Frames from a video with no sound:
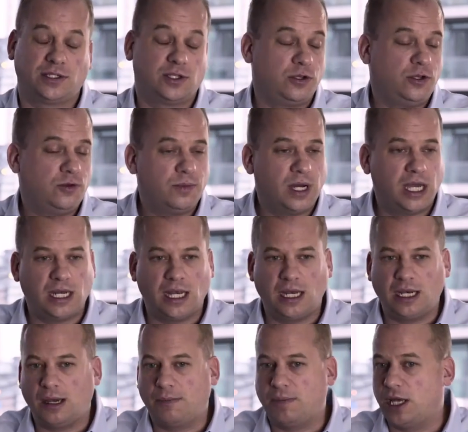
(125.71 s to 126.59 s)
So you might
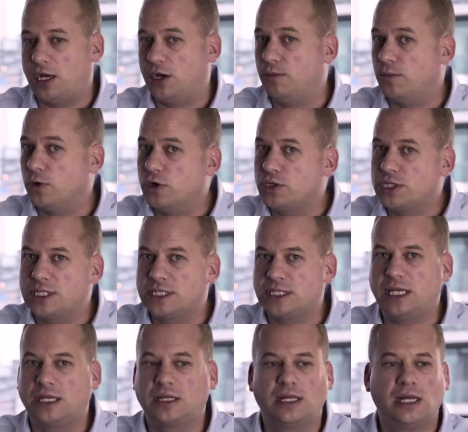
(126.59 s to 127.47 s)
end up at an
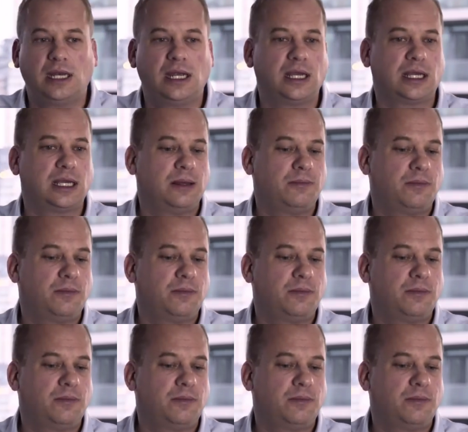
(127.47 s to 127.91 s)
emergency clinic.